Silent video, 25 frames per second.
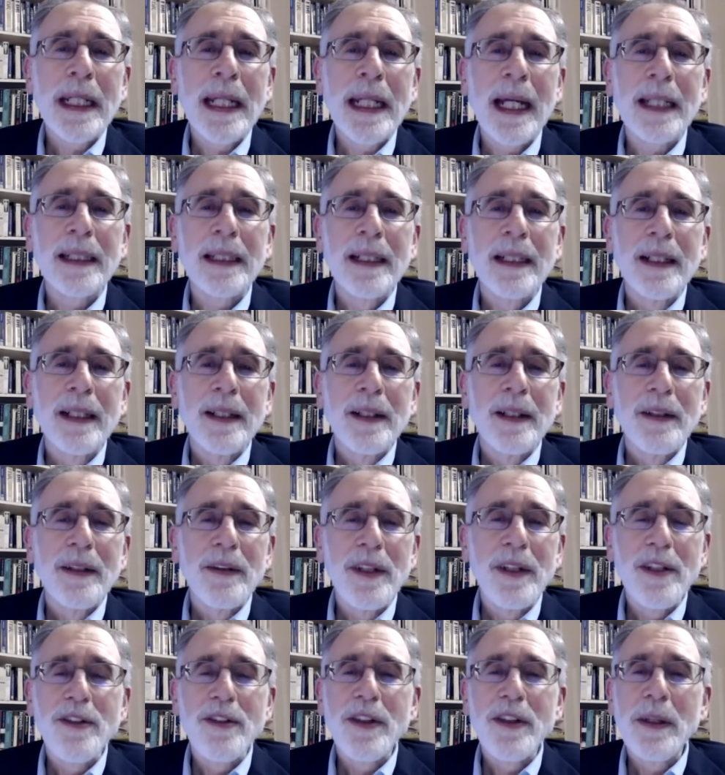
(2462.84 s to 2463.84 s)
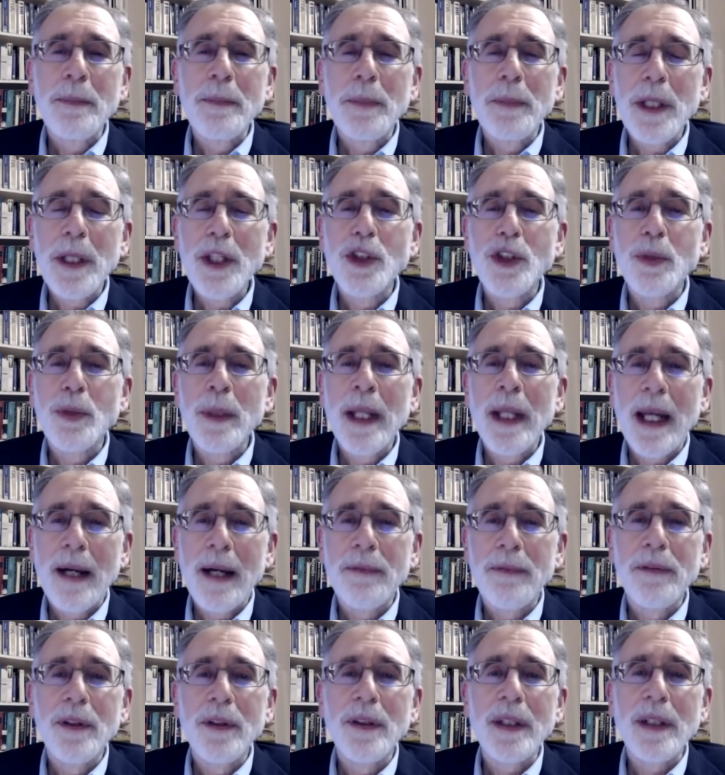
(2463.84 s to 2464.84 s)
at this impeachment
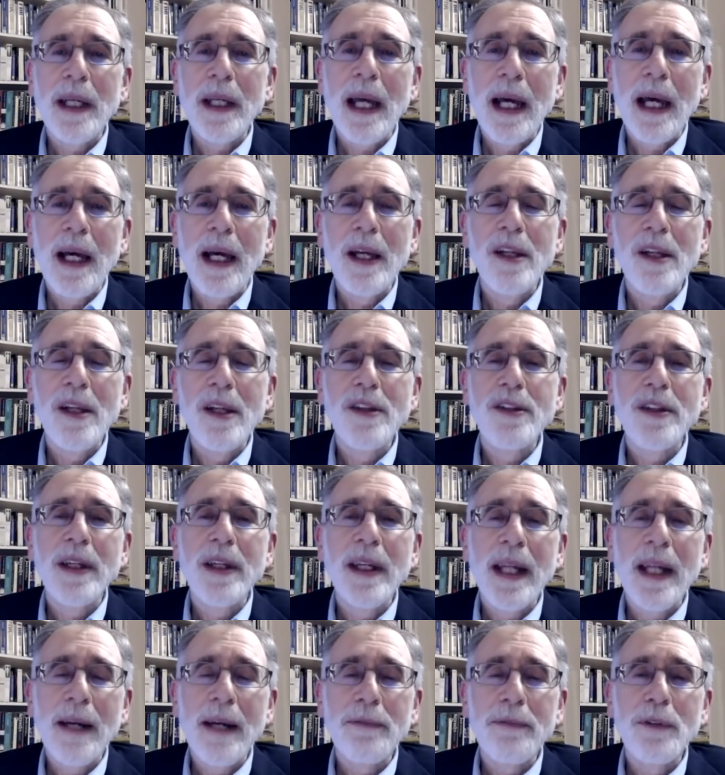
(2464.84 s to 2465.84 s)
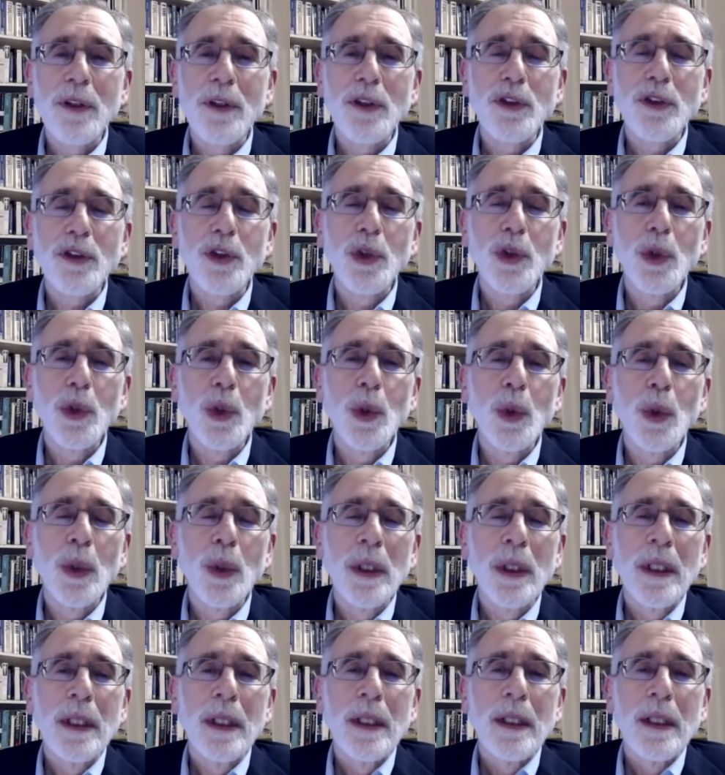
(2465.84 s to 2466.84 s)
effort as an effort to
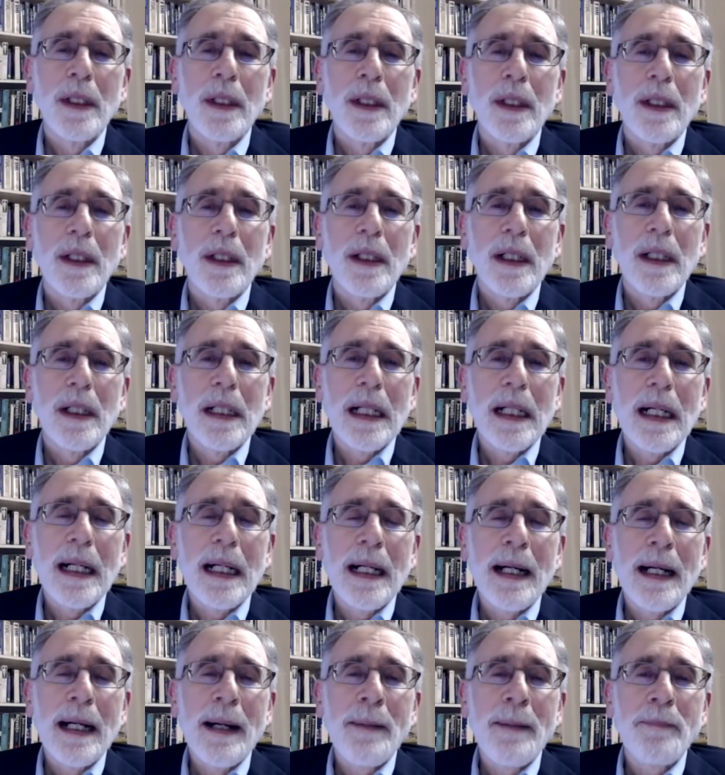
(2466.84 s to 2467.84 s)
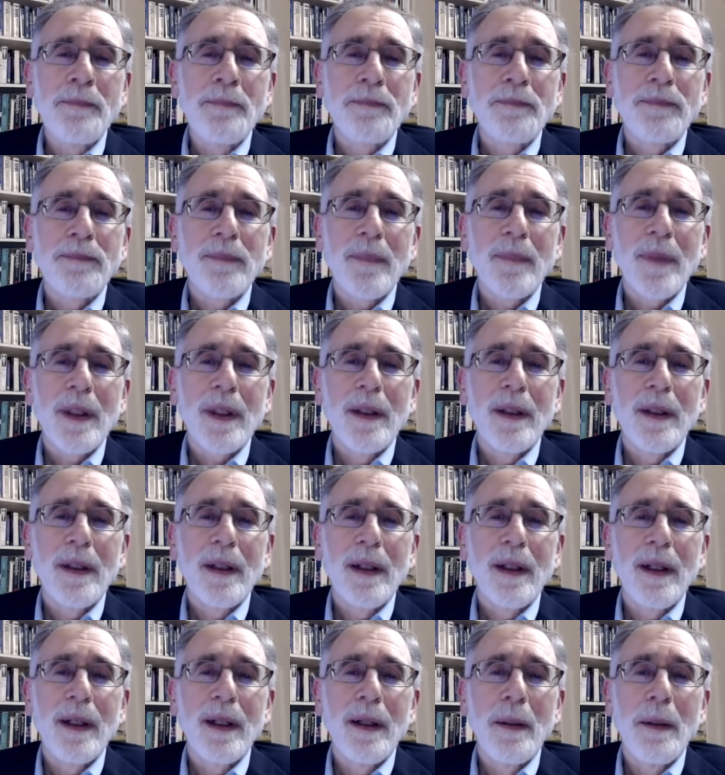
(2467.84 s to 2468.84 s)
um,
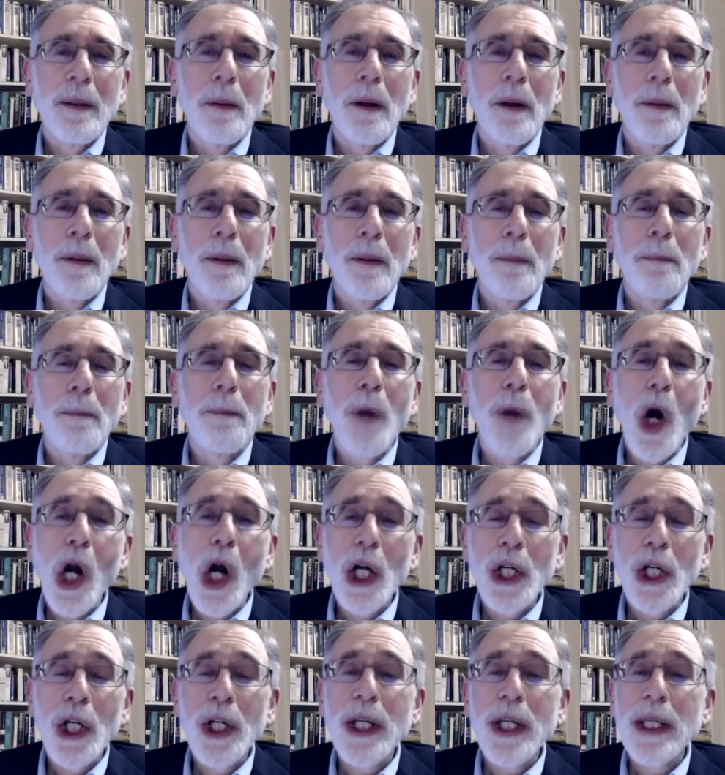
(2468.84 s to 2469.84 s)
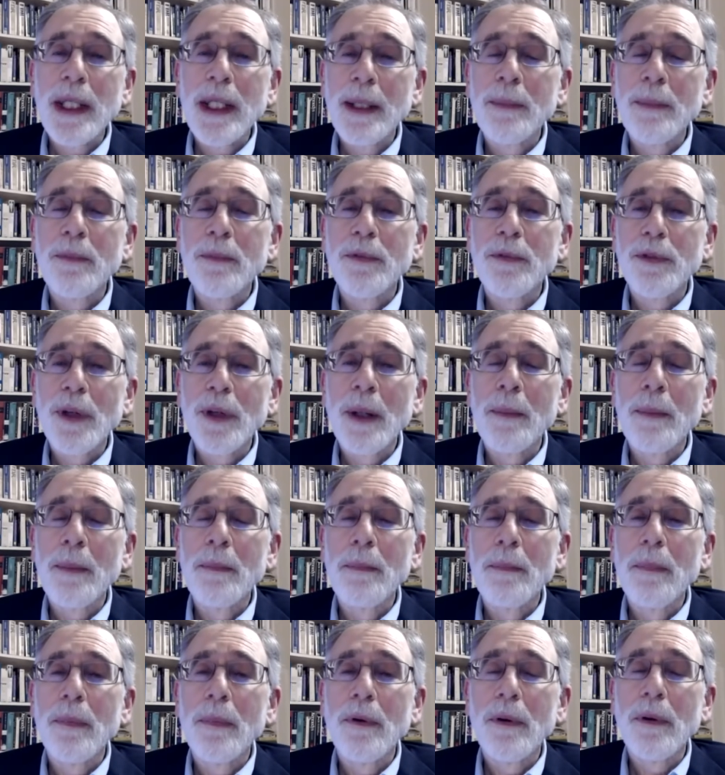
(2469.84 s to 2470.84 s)
uh, bar him
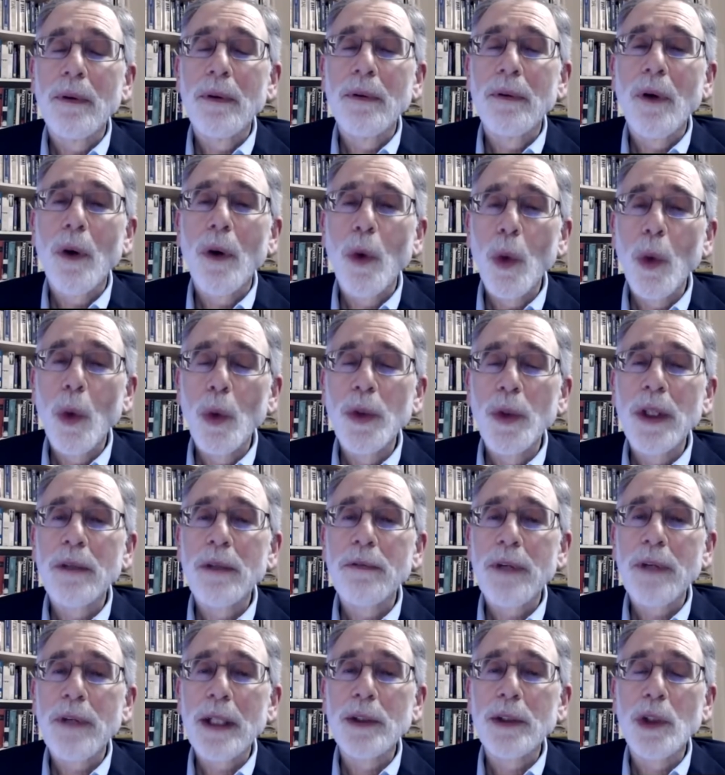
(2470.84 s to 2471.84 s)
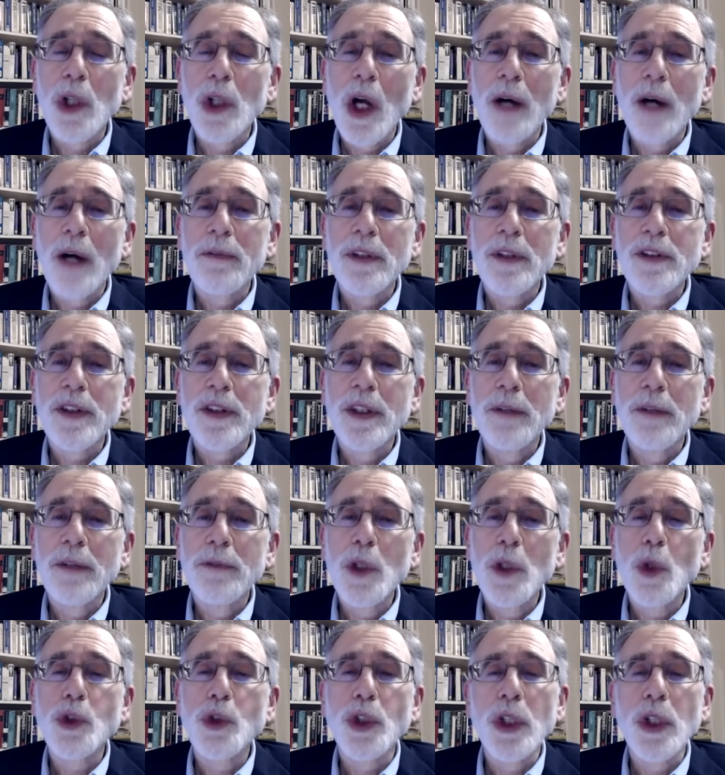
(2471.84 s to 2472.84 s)
from holding federal office in the
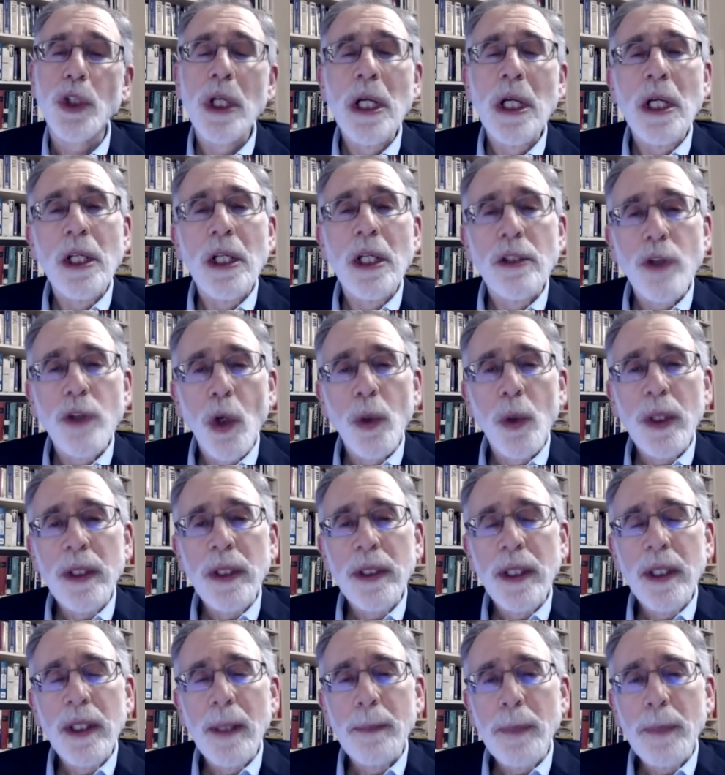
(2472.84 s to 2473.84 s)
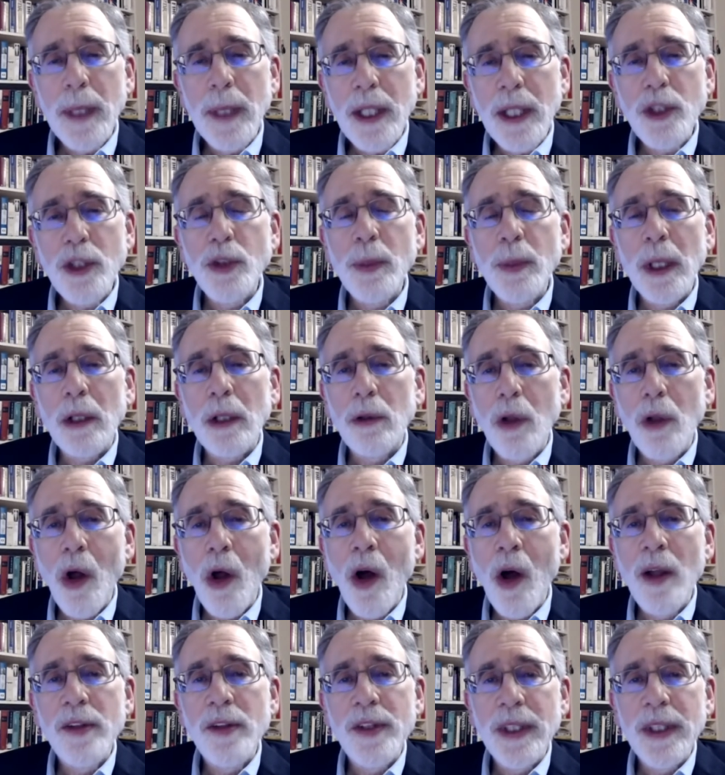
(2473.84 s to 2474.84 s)
future. So, in the impeachment
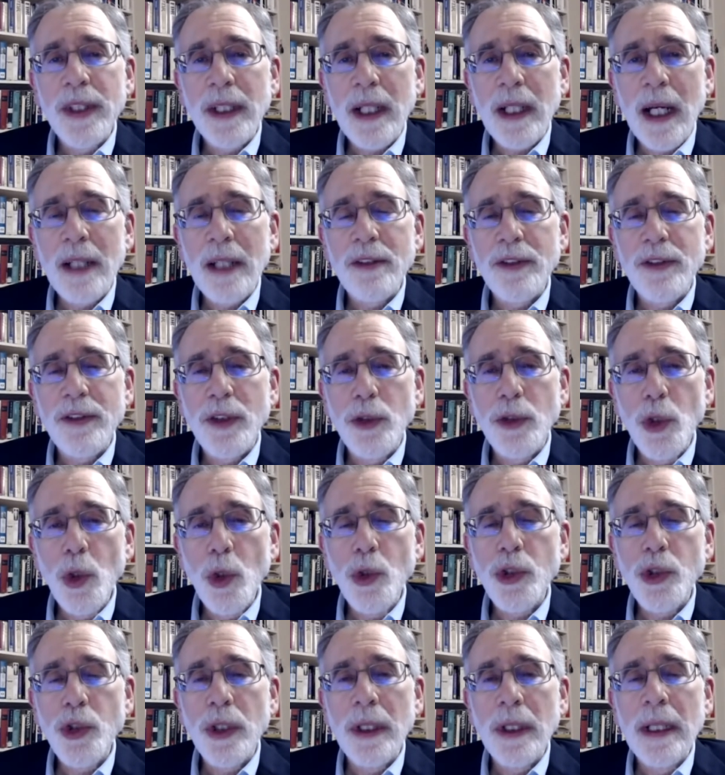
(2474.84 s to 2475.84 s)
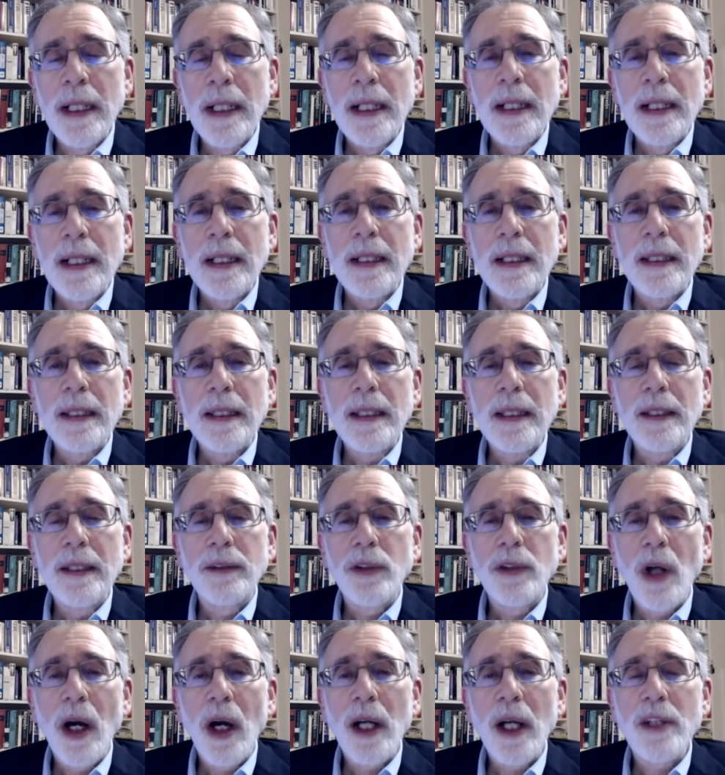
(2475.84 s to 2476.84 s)
clause in the Constitution, it
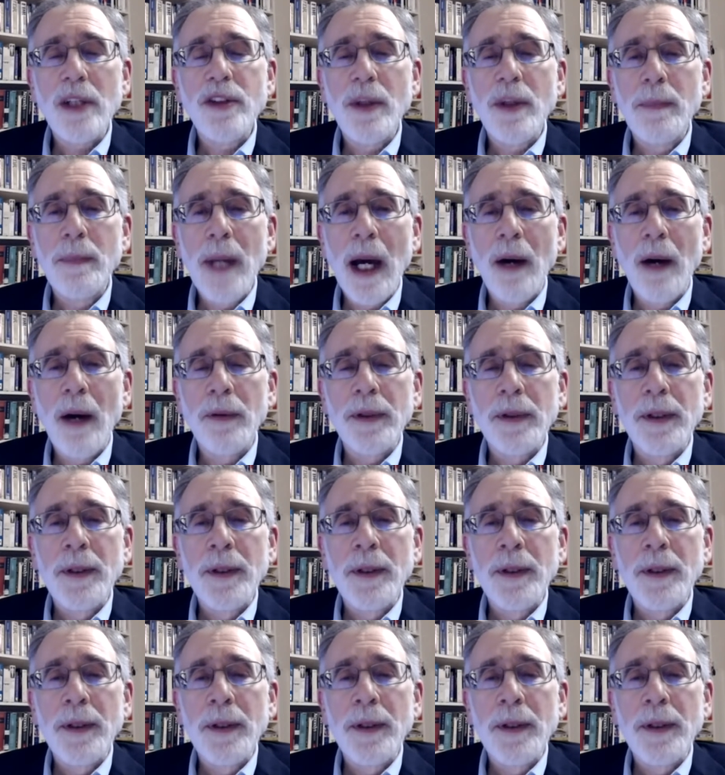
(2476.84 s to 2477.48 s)
talks about